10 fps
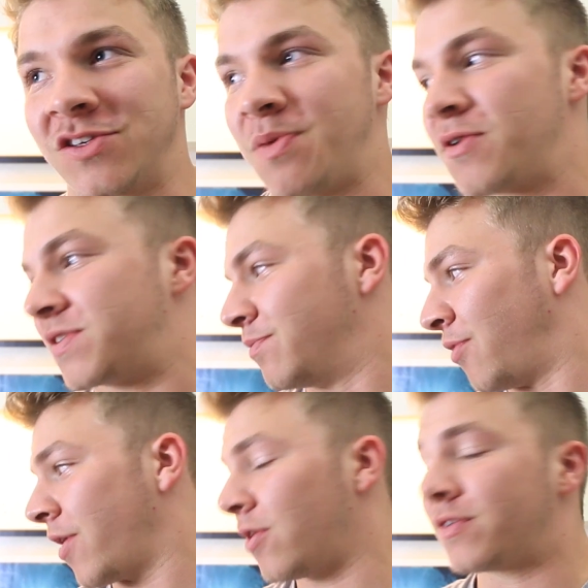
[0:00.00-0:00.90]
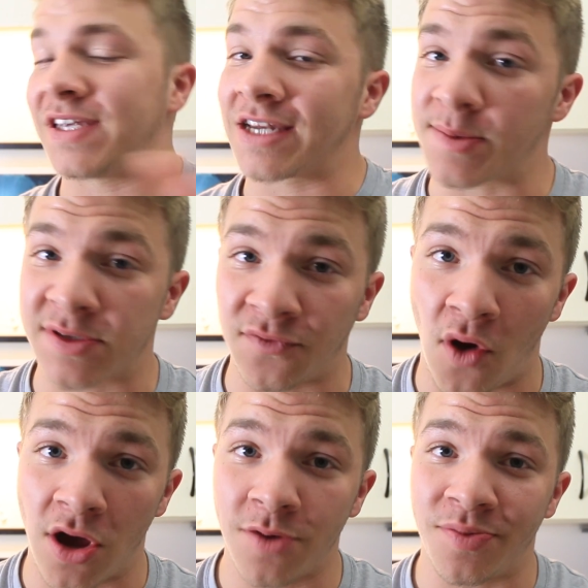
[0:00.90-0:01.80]
you're supposed to boil 10 cups of
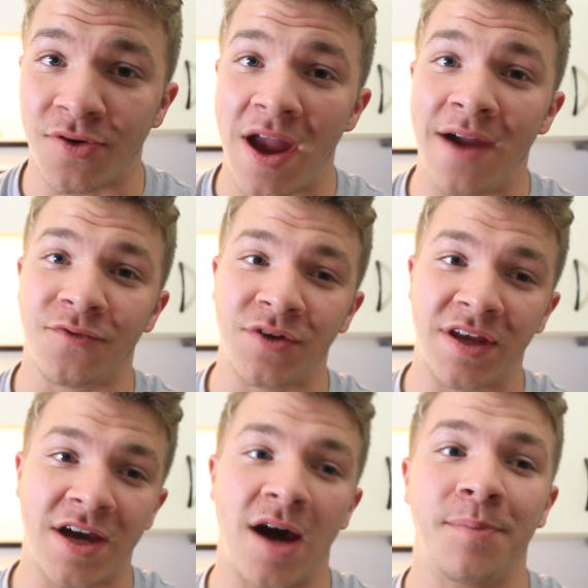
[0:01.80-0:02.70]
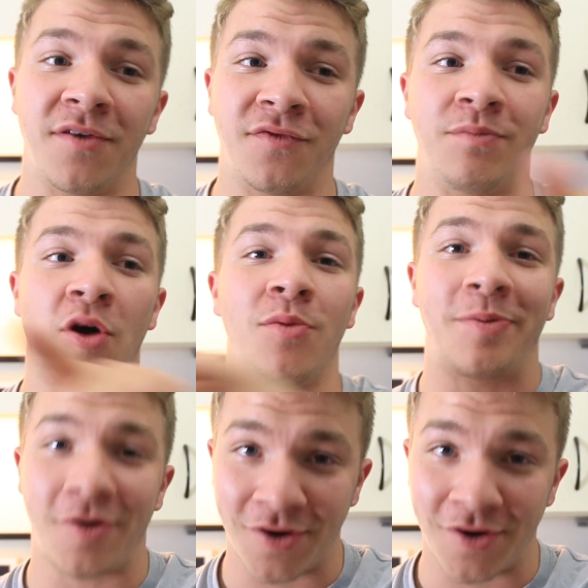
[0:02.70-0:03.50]
water per every cup of boba